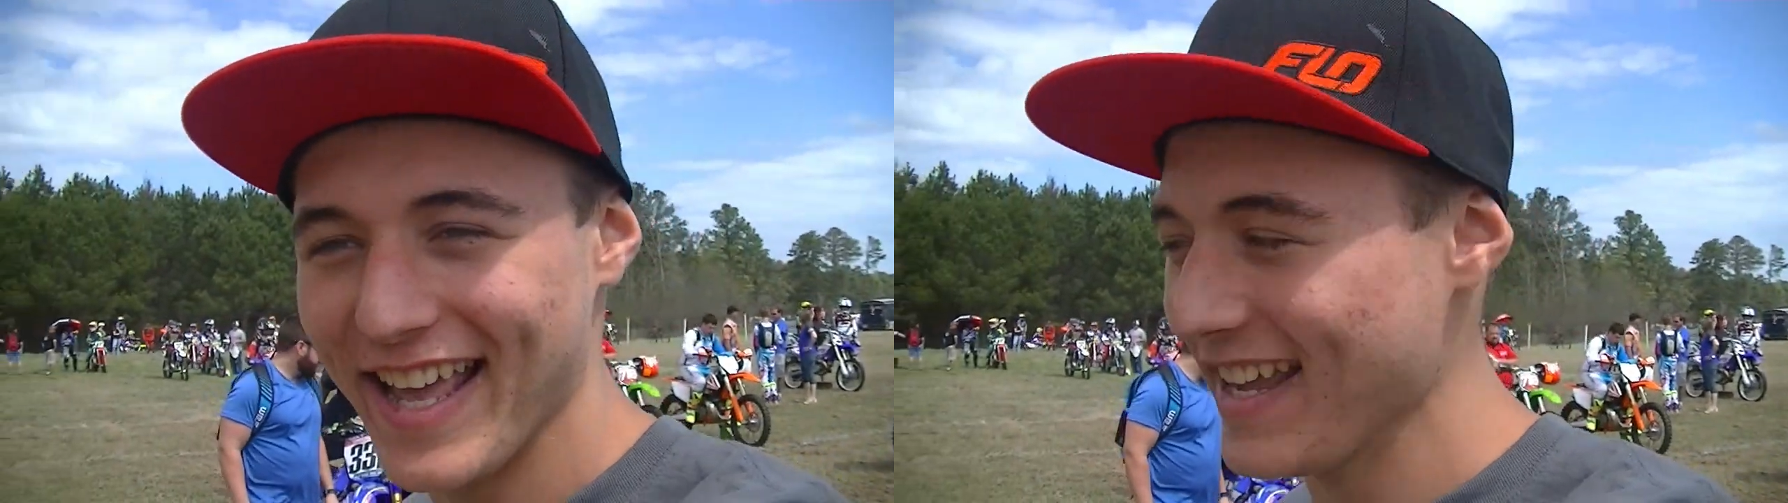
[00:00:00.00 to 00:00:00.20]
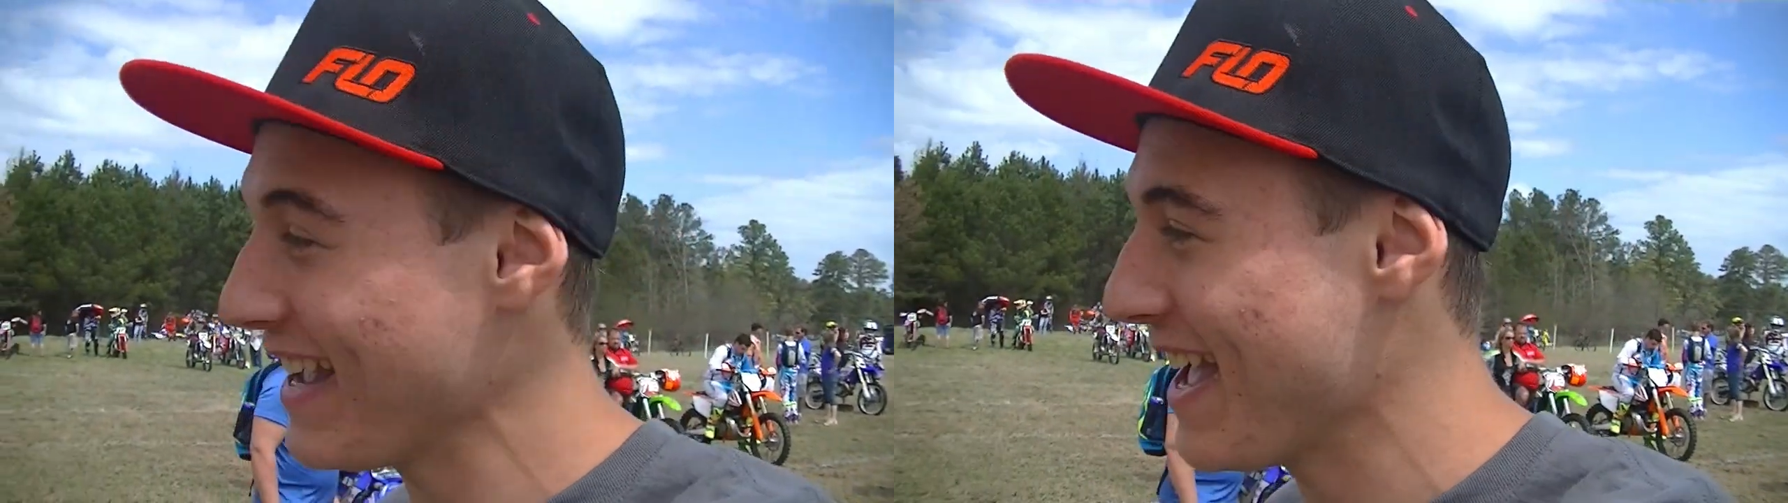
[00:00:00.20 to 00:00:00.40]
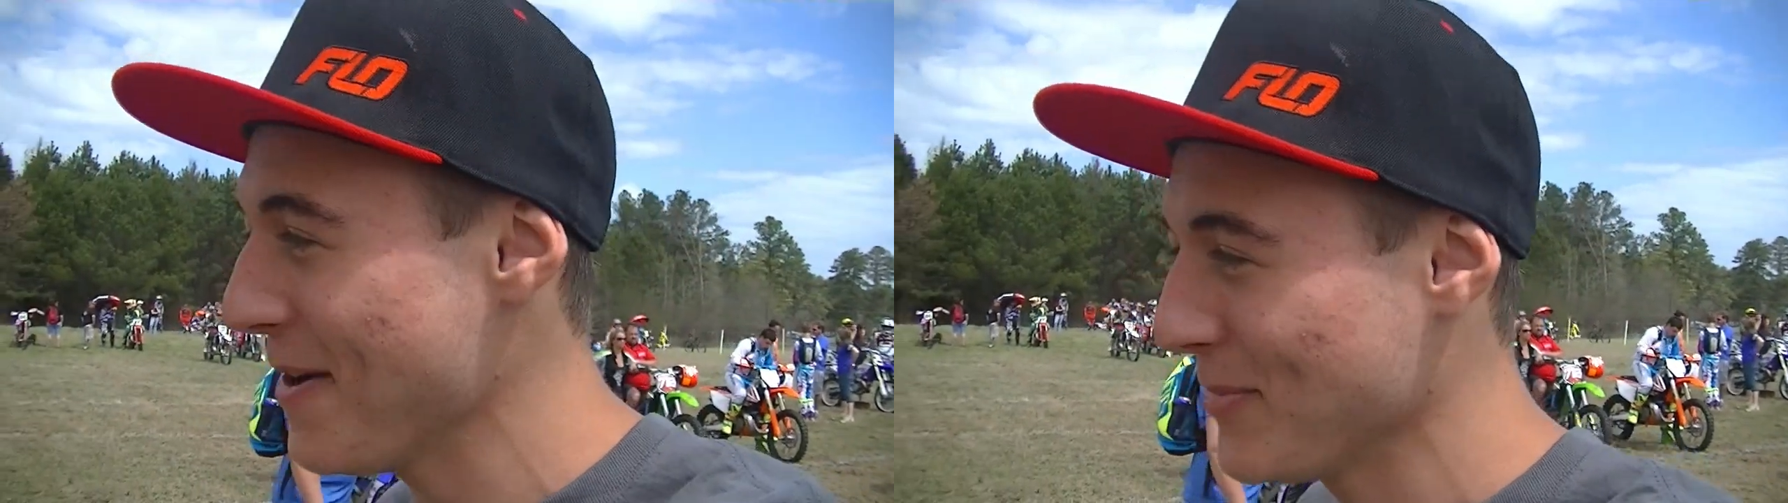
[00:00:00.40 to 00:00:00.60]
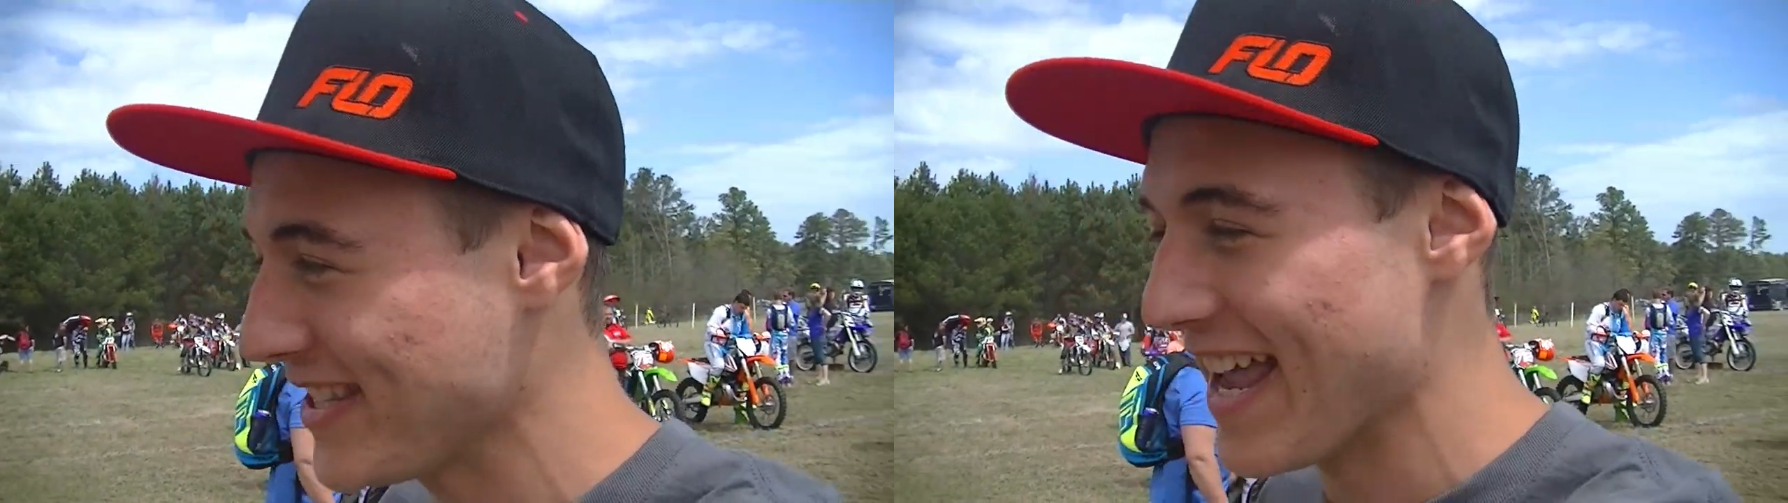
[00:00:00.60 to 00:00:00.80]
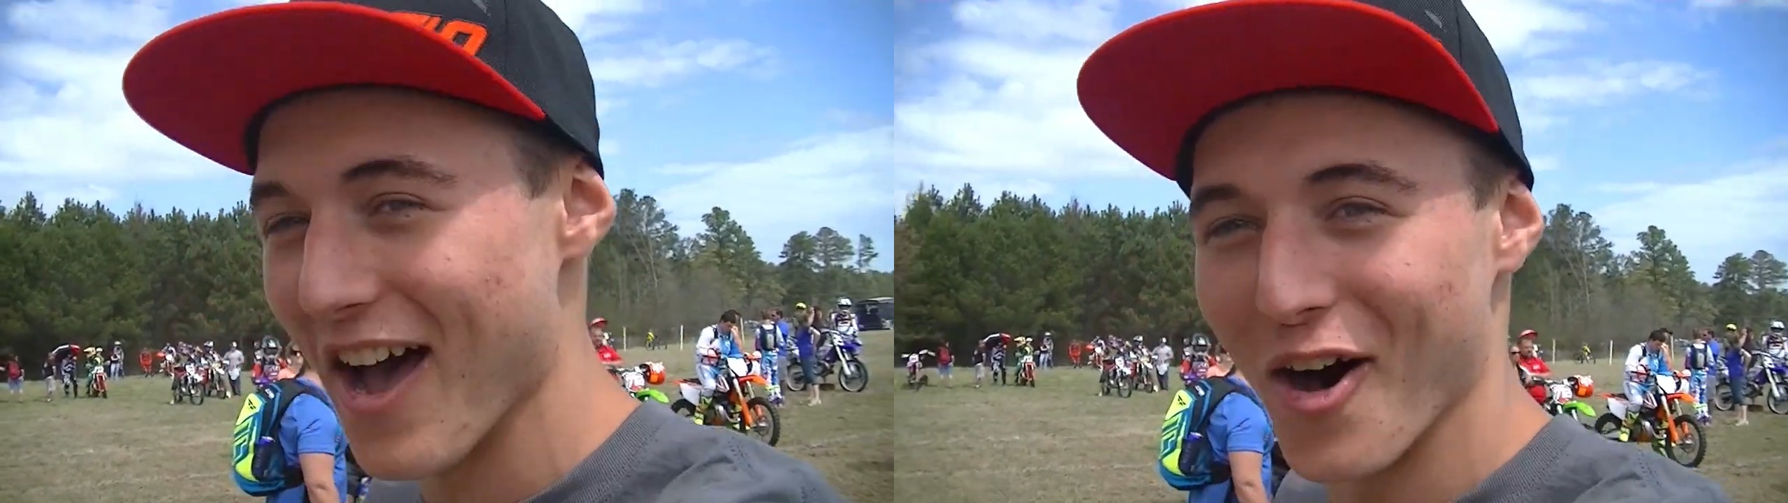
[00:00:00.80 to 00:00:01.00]
king
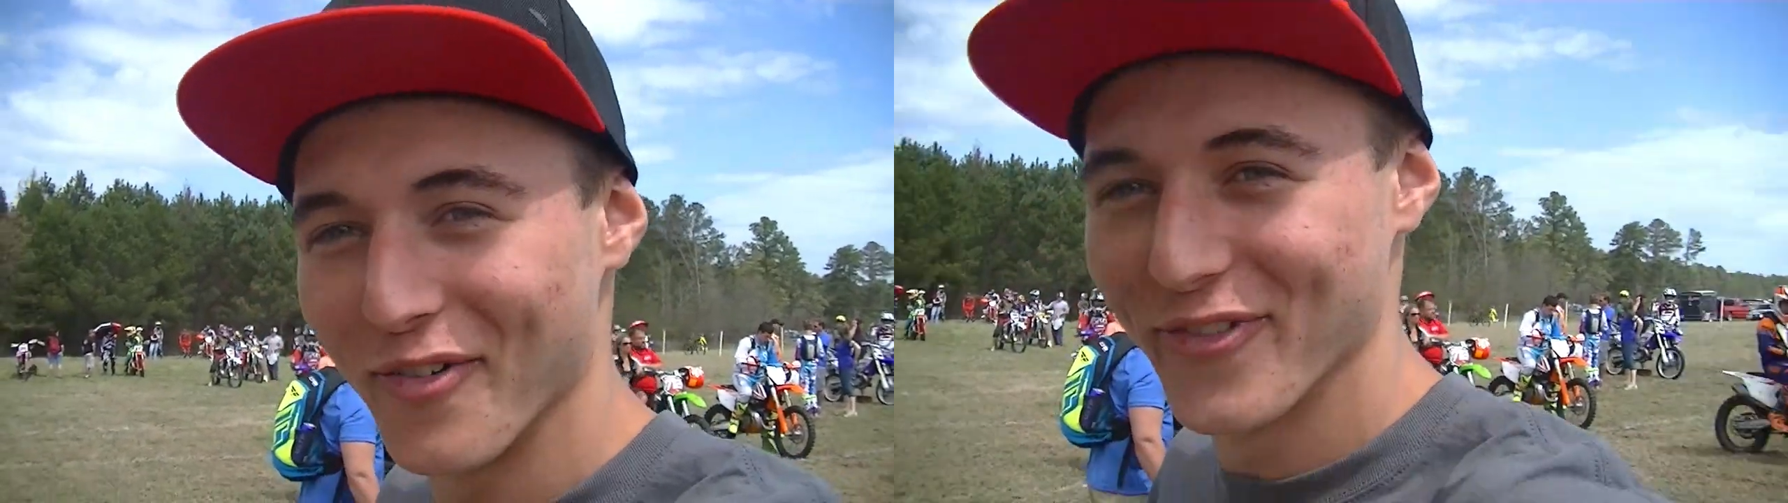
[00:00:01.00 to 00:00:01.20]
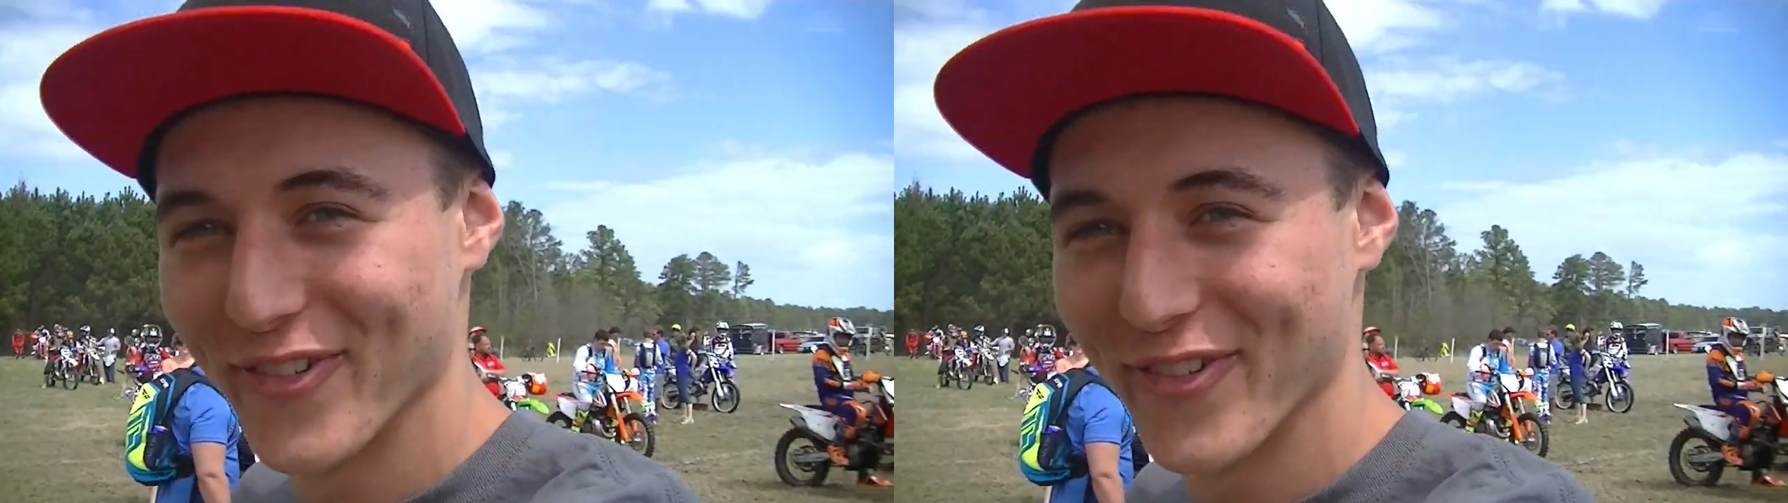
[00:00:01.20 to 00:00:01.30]
himself,